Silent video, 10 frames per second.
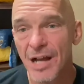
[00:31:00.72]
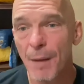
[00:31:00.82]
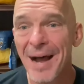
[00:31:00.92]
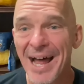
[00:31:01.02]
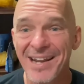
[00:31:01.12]

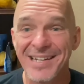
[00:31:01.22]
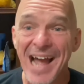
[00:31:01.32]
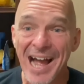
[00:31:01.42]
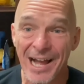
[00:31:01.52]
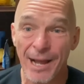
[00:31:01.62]
about a
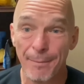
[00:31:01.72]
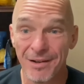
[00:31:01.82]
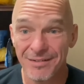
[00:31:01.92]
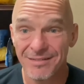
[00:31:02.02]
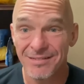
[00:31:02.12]
dime
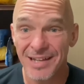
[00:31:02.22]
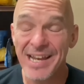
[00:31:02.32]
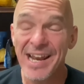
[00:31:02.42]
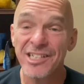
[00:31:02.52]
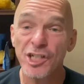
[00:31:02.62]

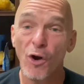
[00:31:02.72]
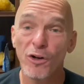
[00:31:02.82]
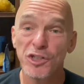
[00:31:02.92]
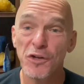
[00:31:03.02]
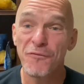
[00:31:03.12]
and they
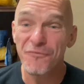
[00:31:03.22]
charge you